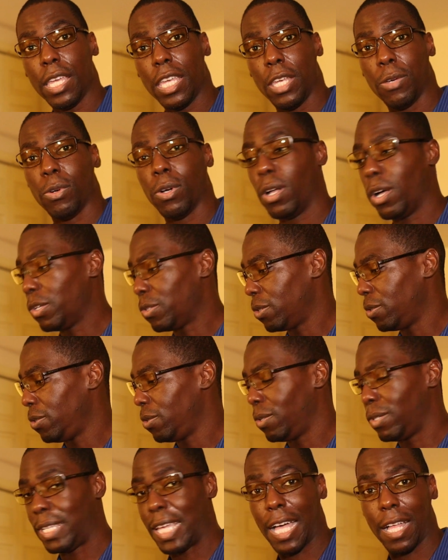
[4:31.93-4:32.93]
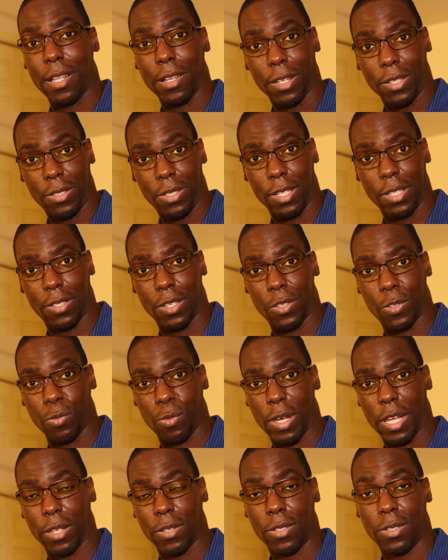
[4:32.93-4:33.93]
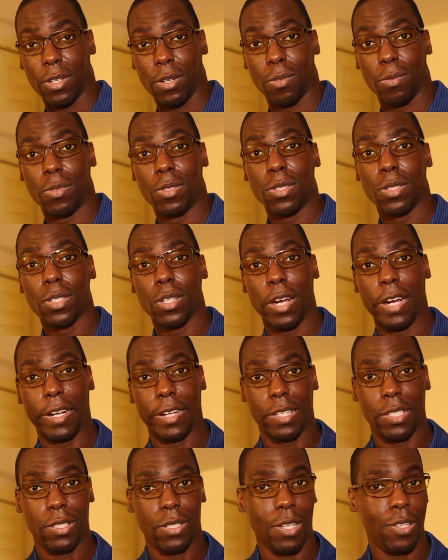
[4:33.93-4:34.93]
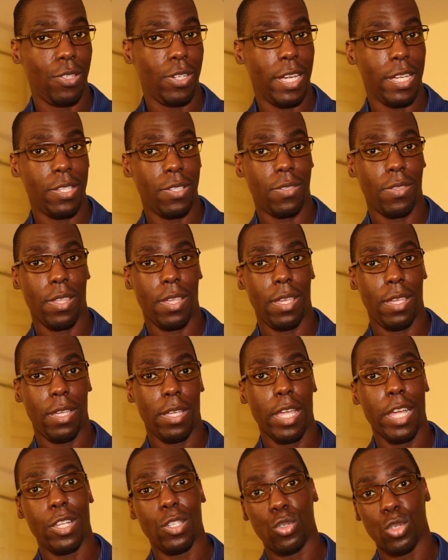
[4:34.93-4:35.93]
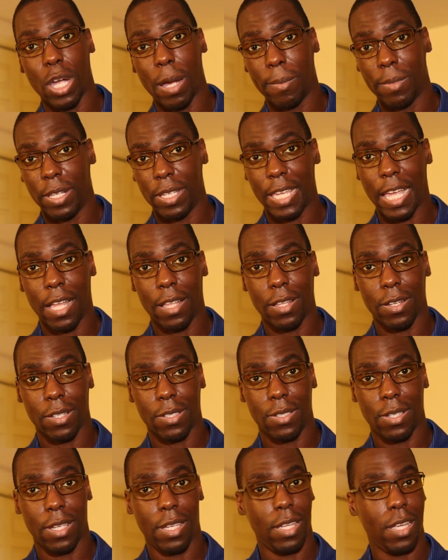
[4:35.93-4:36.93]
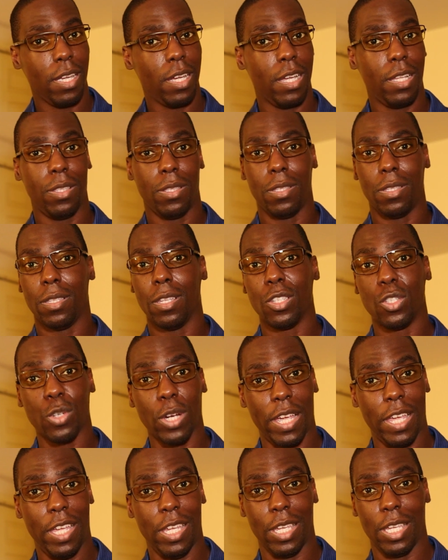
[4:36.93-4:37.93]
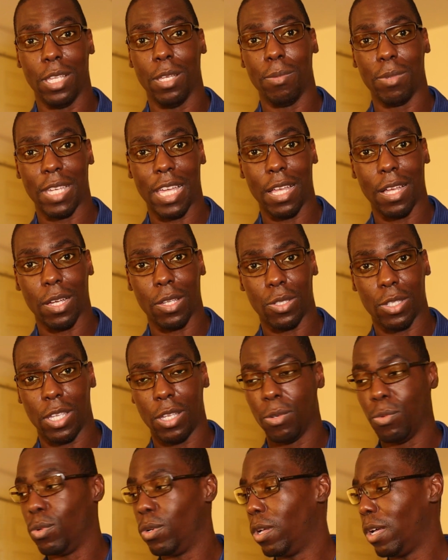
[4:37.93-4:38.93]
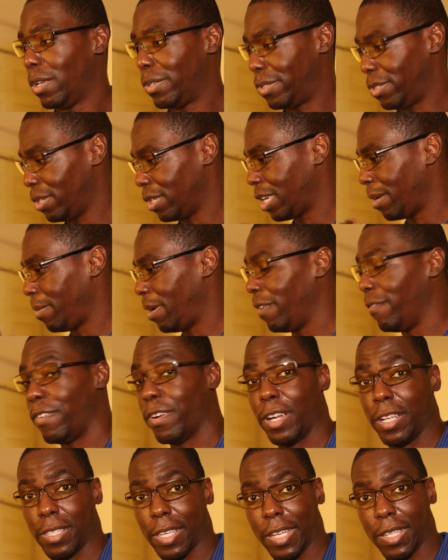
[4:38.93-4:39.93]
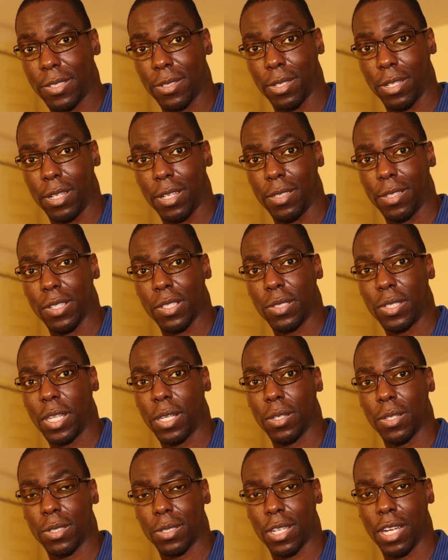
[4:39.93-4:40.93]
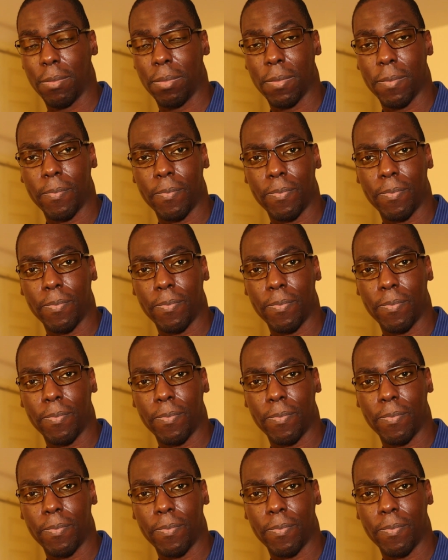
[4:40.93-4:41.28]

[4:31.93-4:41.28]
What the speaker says: It will also do galaxies as well, so targets such as the Andromeda Galaxy and the Triangulum Galaxy will also come out very nicely in this telescope.